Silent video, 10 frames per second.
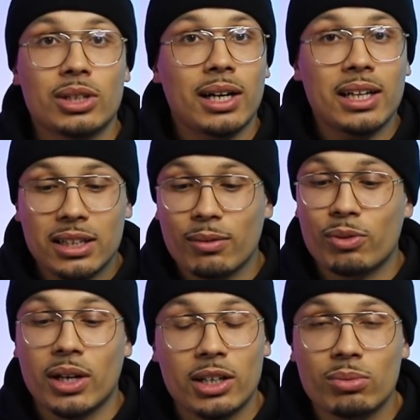try to get them
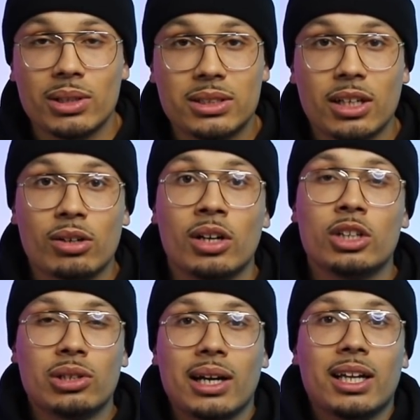for under retail,
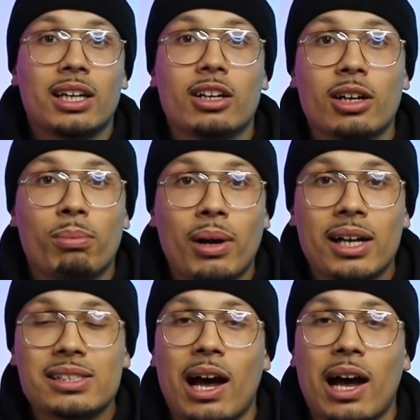try to get a good price.